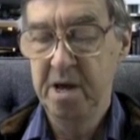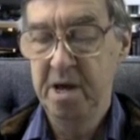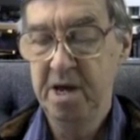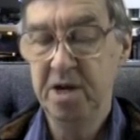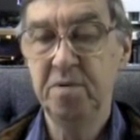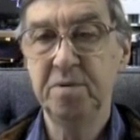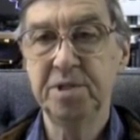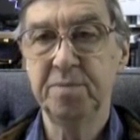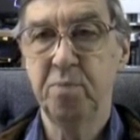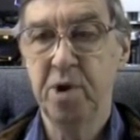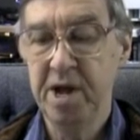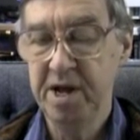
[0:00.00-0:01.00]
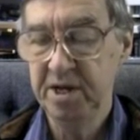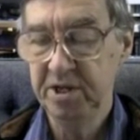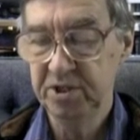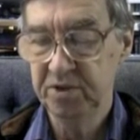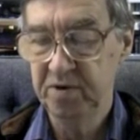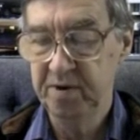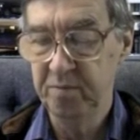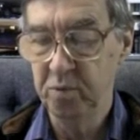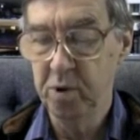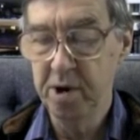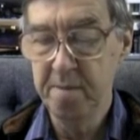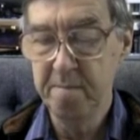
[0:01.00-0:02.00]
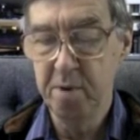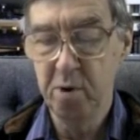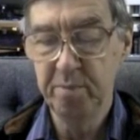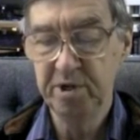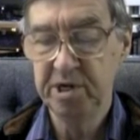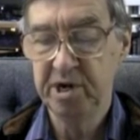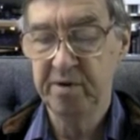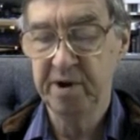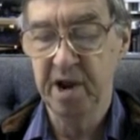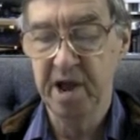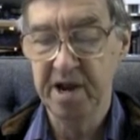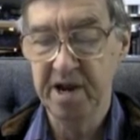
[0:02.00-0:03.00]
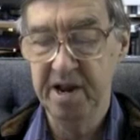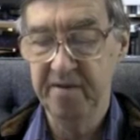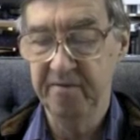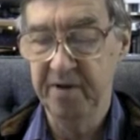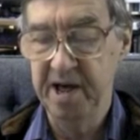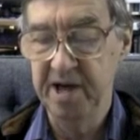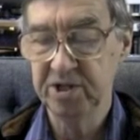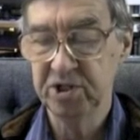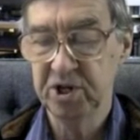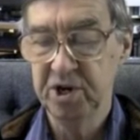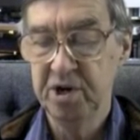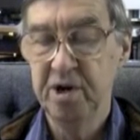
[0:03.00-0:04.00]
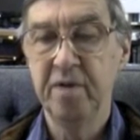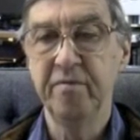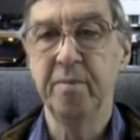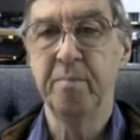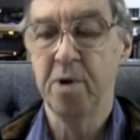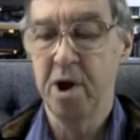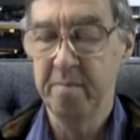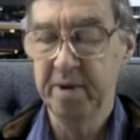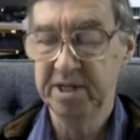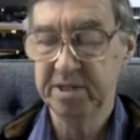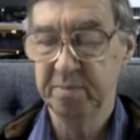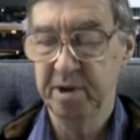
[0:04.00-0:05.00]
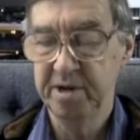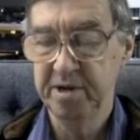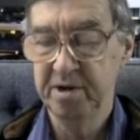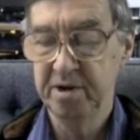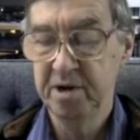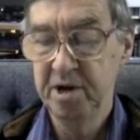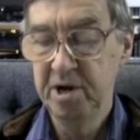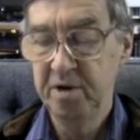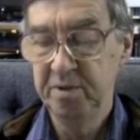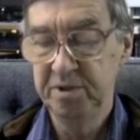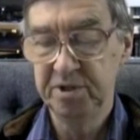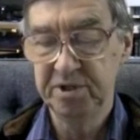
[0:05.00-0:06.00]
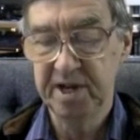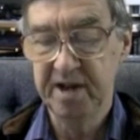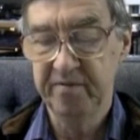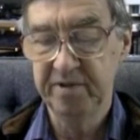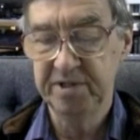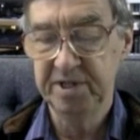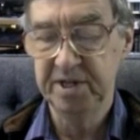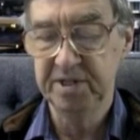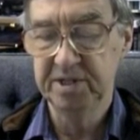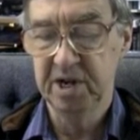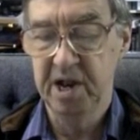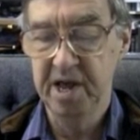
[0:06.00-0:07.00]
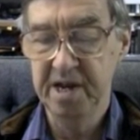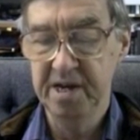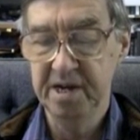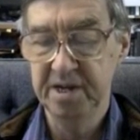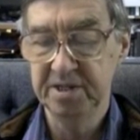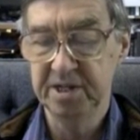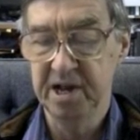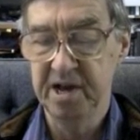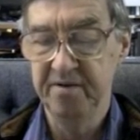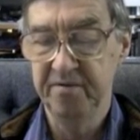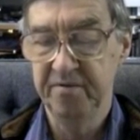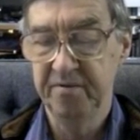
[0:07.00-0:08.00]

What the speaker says: Into his brain streamed one momentary lightning flash of the Brahmic splendor which has ever since lightened his life.